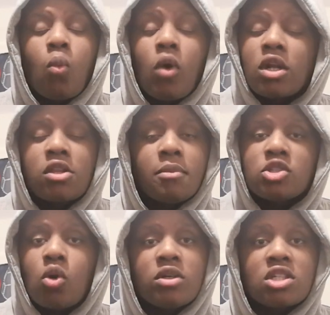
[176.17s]
One of them
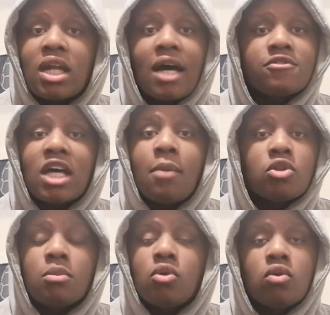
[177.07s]
is always going to have time
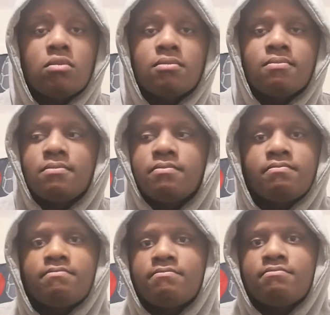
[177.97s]
on the ball.
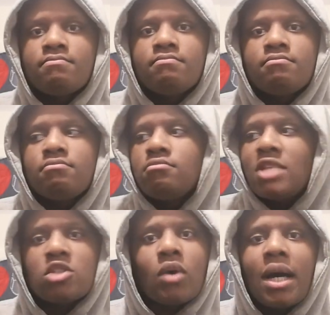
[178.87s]

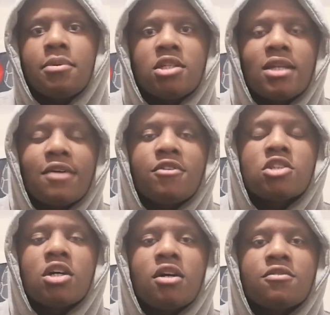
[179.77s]
That's what happened in that
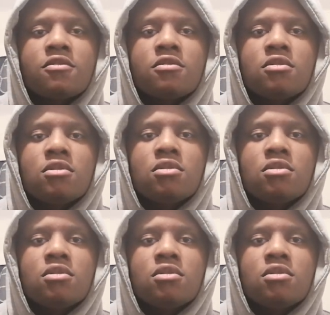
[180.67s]
first half.